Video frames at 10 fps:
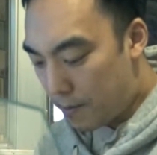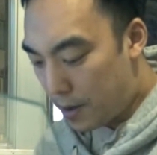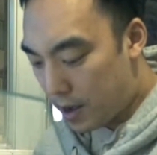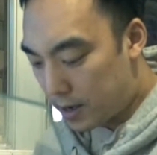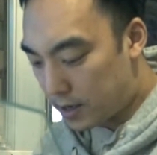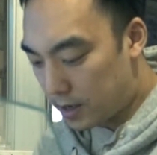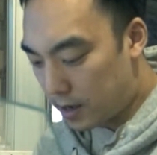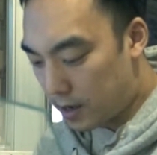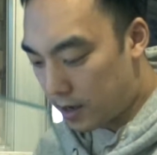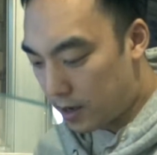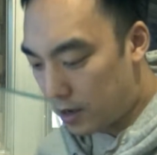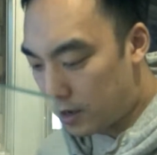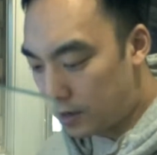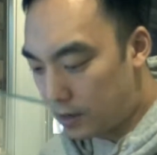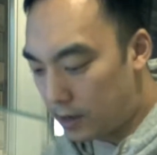but
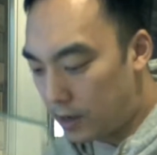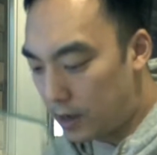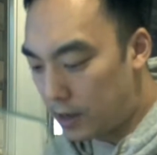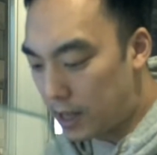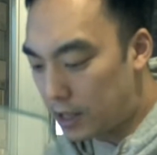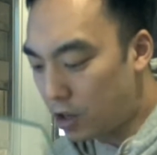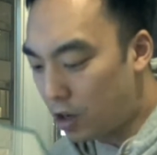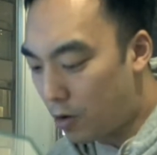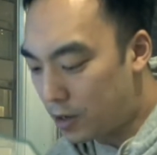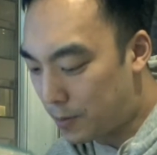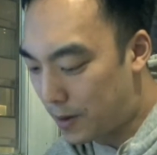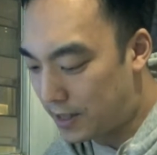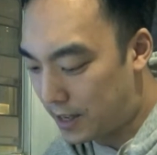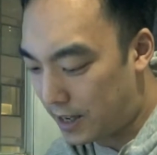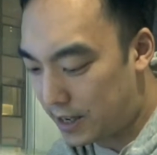that's not always the
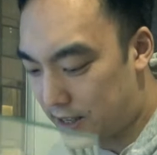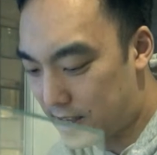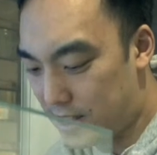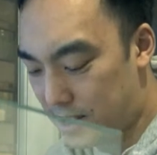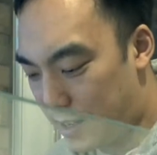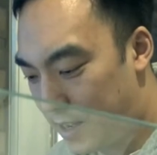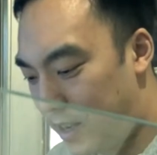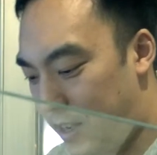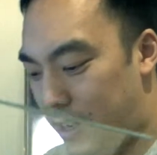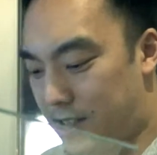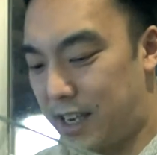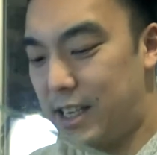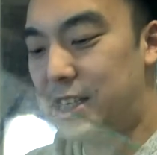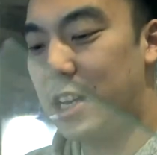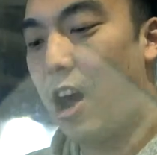best thing. It's
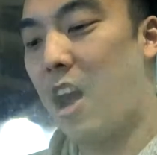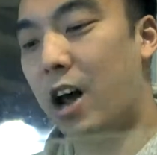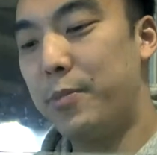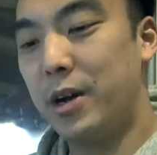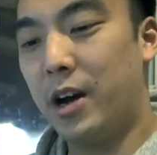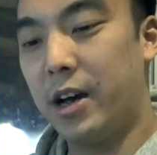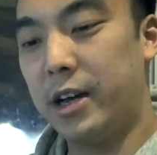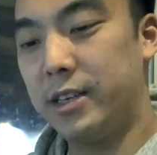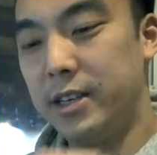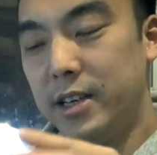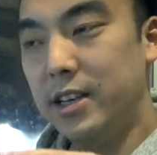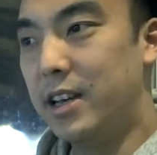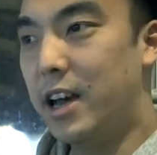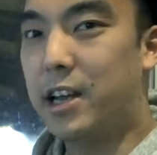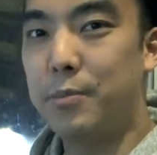easy to hide behind
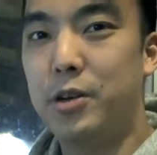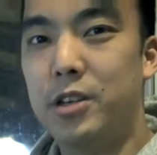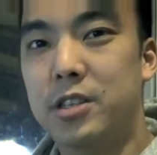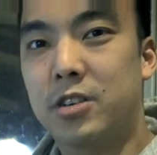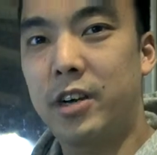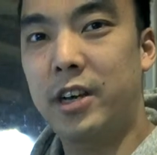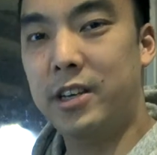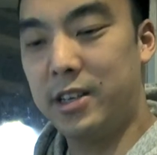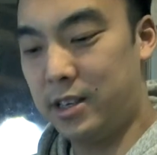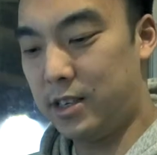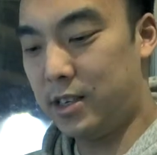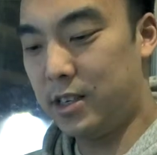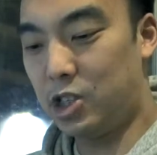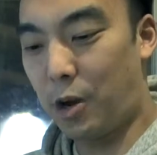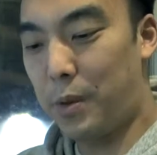a computer screen and
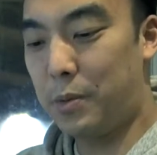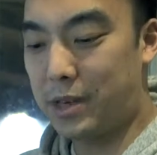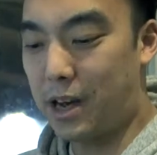chop people